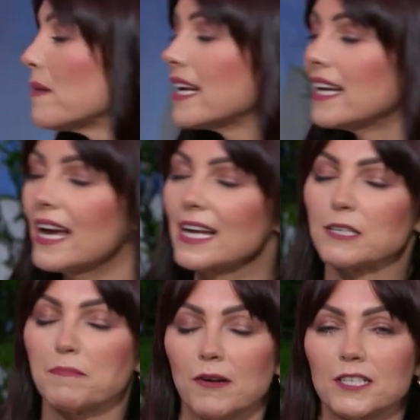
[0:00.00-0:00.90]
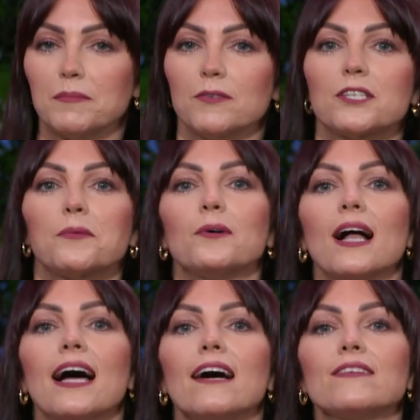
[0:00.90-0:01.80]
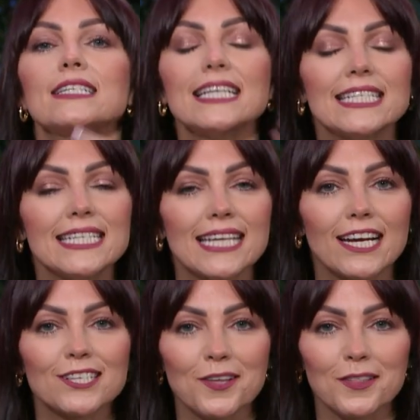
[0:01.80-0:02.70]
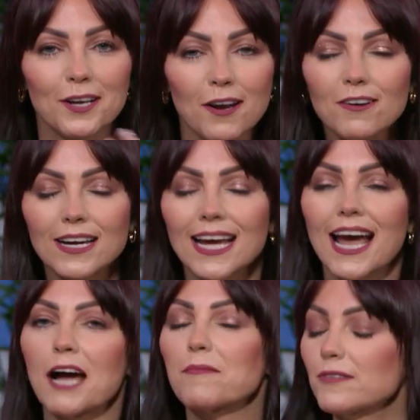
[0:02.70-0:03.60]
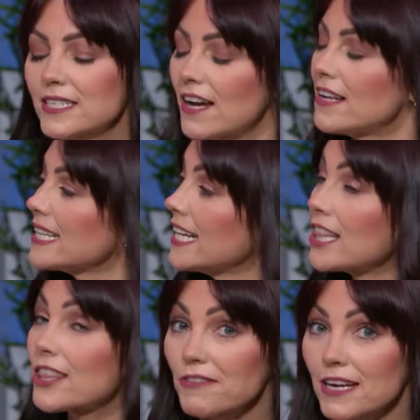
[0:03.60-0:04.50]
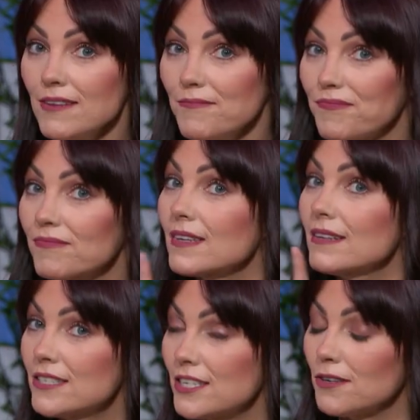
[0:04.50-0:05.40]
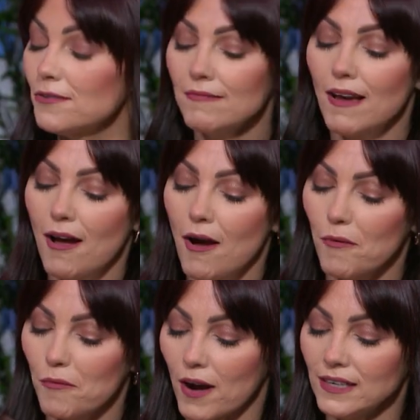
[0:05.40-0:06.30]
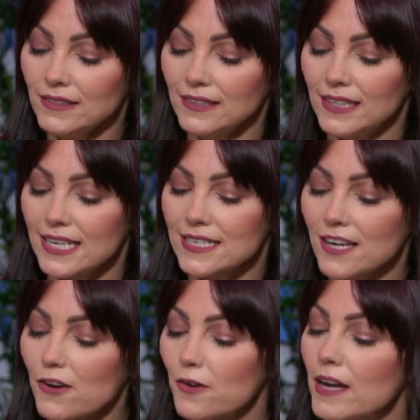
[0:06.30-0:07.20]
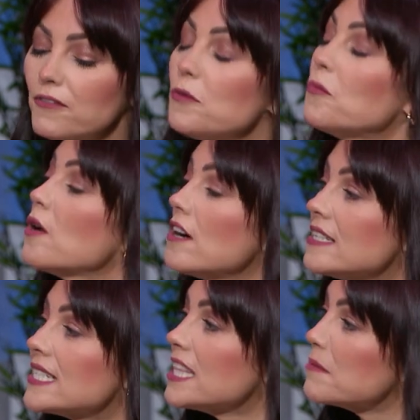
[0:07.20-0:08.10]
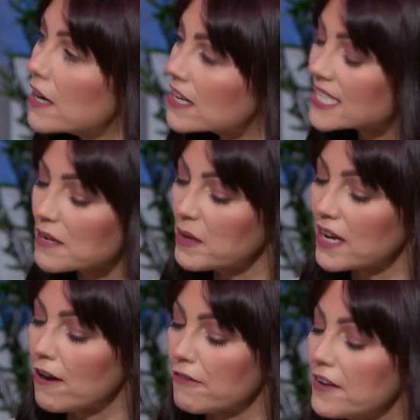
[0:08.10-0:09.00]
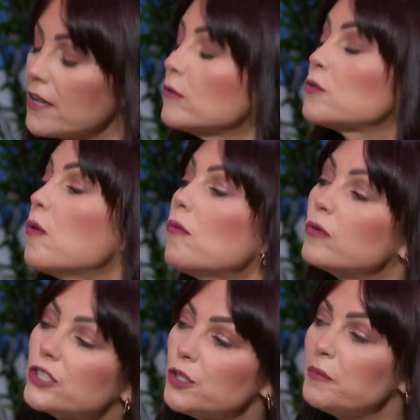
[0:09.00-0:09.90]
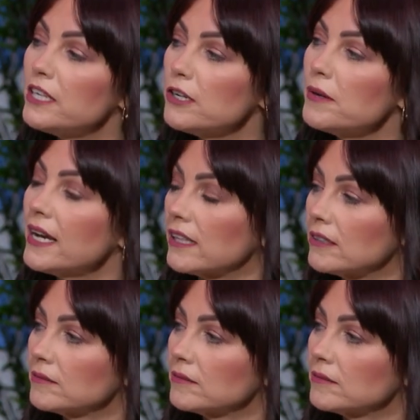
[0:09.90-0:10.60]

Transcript: many as possible. So we'll have 60 seconds on the clock and we'll start in 3, 2, 1. Let's go. If you weren't in the marketing PR field, what would you be doing?